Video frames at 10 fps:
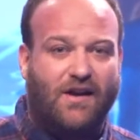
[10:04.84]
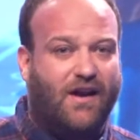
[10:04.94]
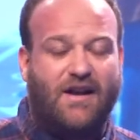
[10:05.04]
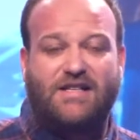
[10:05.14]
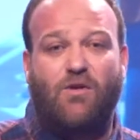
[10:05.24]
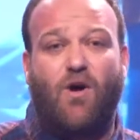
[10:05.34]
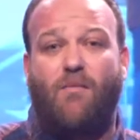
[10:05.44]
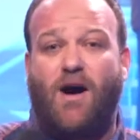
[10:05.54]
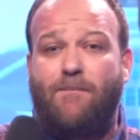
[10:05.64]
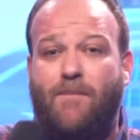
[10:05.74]
And I tell you what,
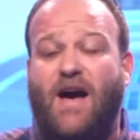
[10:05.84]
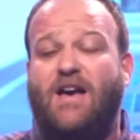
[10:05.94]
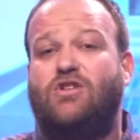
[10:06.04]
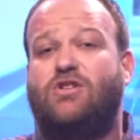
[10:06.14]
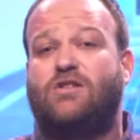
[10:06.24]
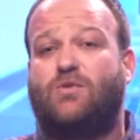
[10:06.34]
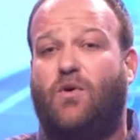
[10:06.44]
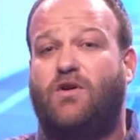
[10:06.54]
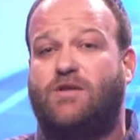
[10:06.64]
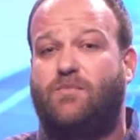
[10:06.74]
my patience
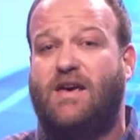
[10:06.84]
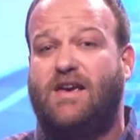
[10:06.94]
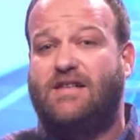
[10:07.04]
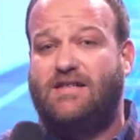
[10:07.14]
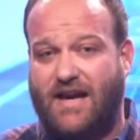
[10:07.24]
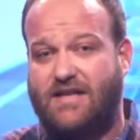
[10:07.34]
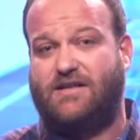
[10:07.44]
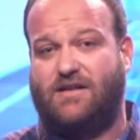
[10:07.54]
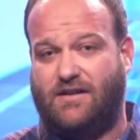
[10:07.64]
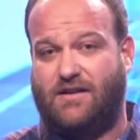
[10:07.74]
was being
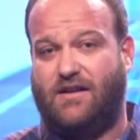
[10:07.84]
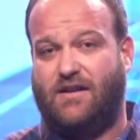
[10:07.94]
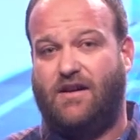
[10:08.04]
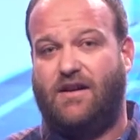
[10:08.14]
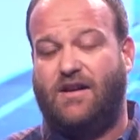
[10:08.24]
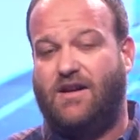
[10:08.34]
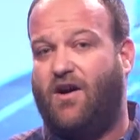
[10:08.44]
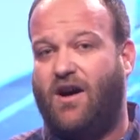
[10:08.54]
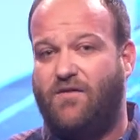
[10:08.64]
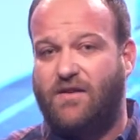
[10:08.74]
tested. You know,
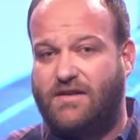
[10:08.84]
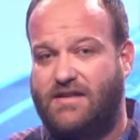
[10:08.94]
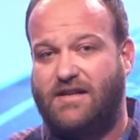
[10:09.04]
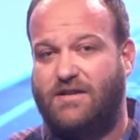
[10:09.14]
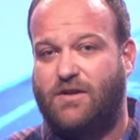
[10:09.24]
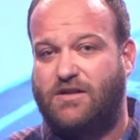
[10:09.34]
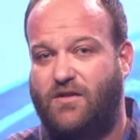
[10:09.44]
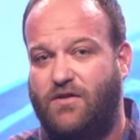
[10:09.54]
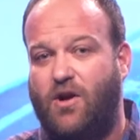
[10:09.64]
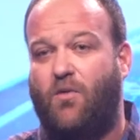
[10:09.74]
I even said to
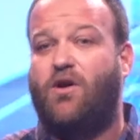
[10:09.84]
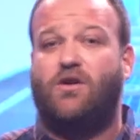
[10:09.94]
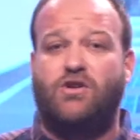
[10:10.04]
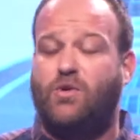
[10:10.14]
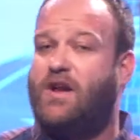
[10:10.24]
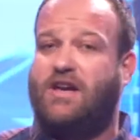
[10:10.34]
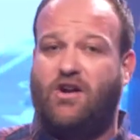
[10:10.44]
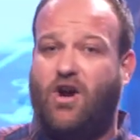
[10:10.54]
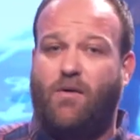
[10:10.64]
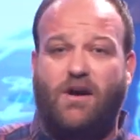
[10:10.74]
myself, you know what I'm going to do when I get
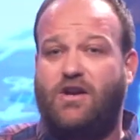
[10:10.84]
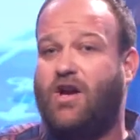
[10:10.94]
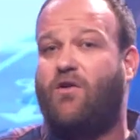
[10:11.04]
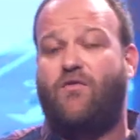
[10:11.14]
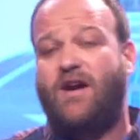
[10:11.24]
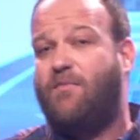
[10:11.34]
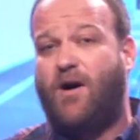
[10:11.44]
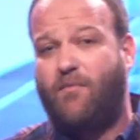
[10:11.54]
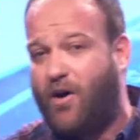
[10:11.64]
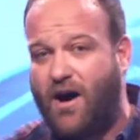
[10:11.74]
home? I'm going to go and read
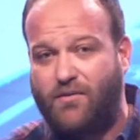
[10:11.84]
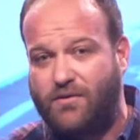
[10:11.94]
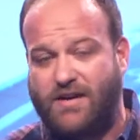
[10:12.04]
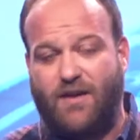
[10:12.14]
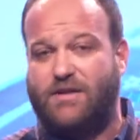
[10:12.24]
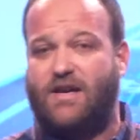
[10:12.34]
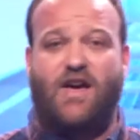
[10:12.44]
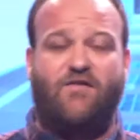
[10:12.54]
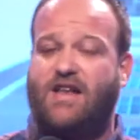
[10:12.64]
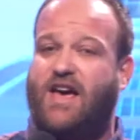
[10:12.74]
my Bible, get
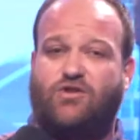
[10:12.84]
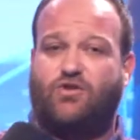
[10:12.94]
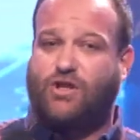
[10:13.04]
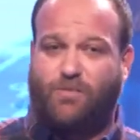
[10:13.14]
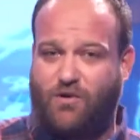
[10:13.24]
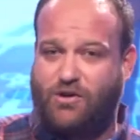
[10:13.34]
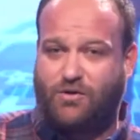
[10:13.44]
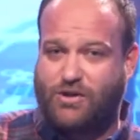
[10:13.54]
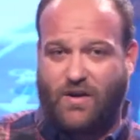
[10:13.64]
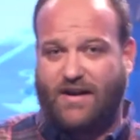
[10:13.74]
even extra
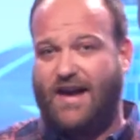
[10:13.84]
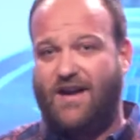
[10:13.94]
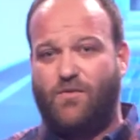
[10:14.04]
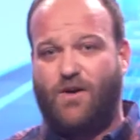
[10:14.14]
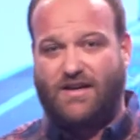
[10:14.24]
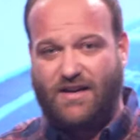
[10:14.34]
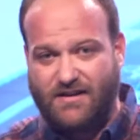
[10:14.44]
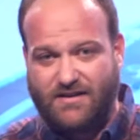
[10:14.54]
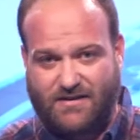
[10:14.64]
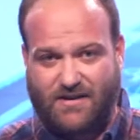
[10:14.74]
spiritual so I can handle my
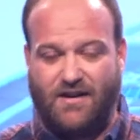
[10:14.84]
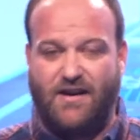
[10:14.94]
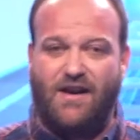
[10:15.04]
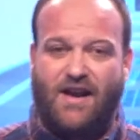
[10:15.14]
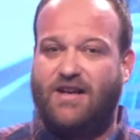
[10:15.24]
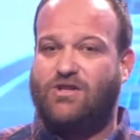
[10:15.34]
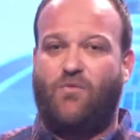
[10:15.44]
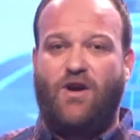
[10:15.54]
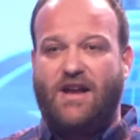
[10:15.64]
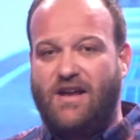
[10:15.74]
kids. And as I'm
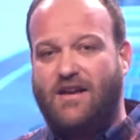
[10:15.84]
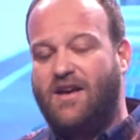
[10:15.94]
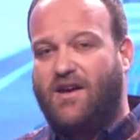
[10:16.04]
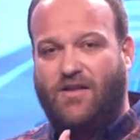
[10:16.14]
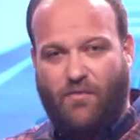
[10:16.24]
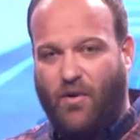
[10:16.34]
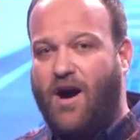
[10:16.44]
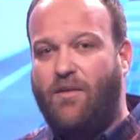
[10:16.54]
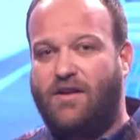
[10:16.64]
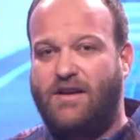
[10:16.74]
reading the
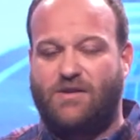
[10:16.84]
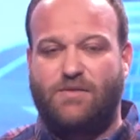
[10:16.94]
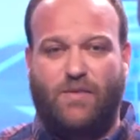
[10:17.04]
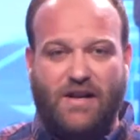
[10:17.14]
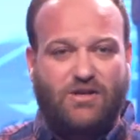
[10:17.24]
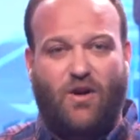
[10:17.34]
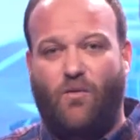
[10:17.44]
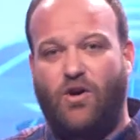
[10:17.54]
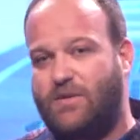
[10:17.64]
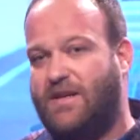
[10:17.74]
Bible and as I'm spending time
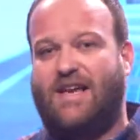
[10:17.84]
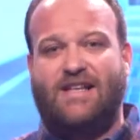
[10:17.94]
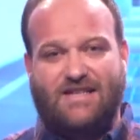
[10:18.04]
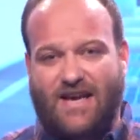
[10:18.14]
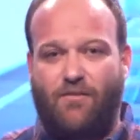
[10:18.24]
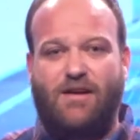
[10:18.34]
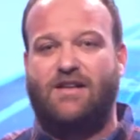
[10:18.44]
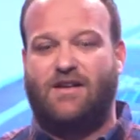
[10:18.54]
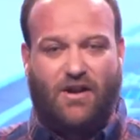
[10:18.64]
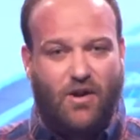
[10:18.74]
worship, the kids are coming
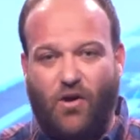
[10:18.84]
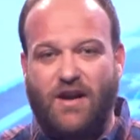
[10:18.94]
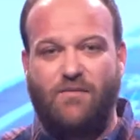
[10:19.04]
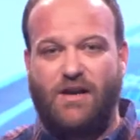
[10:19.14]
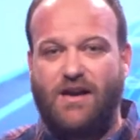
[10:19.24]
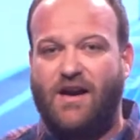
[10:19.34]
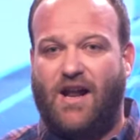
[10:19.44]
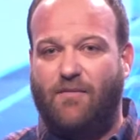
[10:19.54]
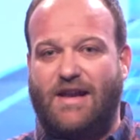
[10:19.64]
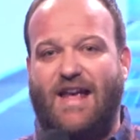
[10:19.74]
in and annoying me,
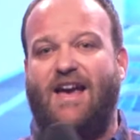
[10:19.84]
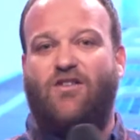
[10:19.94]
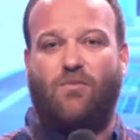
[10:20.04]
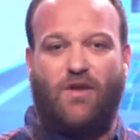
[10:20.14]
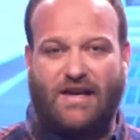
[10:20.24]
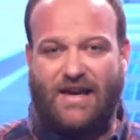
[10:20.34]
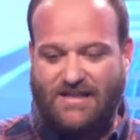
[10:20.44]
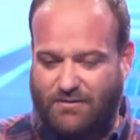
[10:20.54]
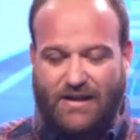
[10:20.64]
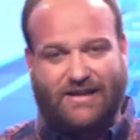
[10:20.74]
and I'm getting angry at my
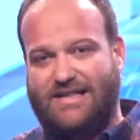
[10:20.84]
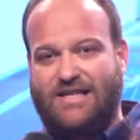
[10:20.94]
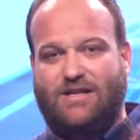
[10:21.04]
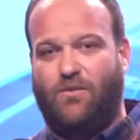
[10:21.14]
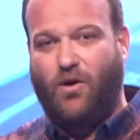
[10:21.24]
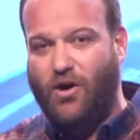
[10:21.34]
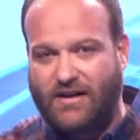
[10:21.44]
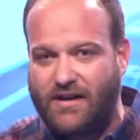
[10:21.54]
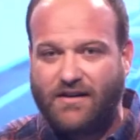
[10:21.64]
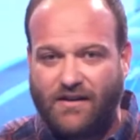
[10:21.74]
kids, like, this isn't
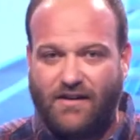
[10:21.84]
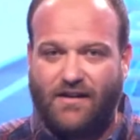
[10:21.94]
working.